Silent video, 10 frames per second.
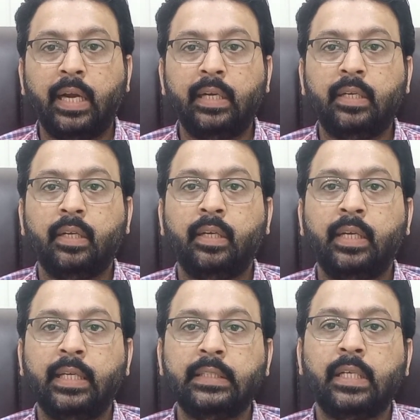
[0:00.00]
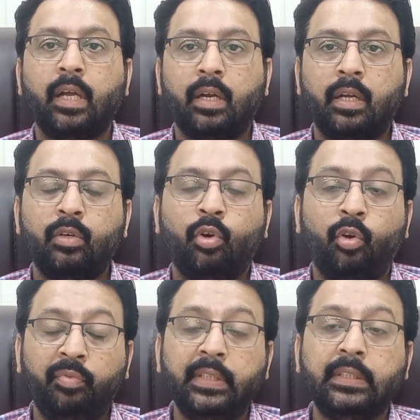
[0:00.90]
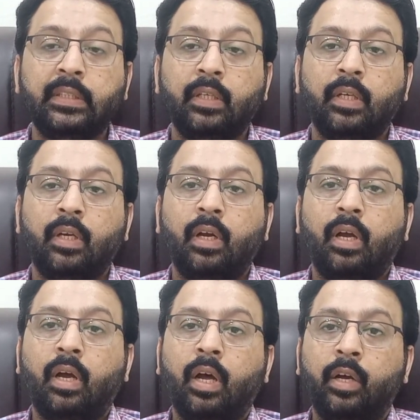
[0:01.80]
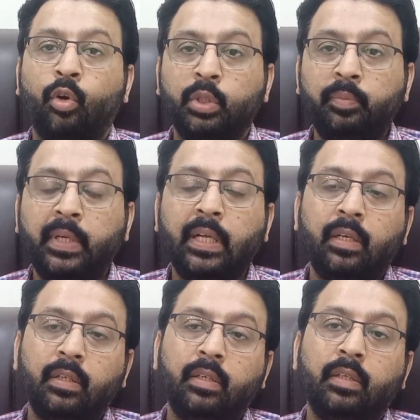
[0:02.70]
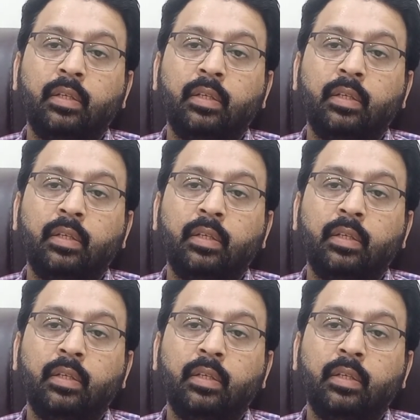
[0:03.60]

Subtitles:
at his or her office or hospital